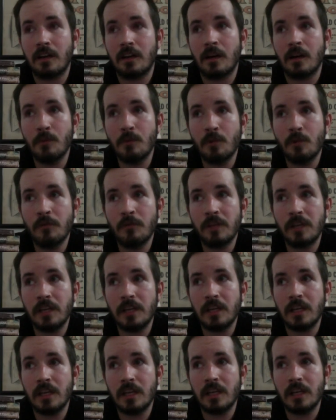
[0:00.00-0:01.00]
a
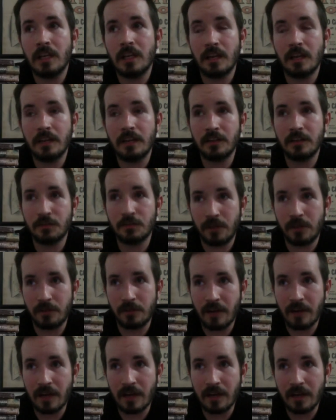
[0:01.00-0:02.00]
movie in
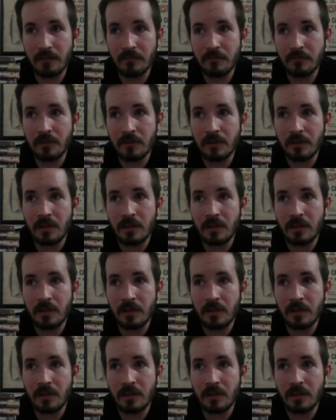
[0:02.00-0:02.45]
1925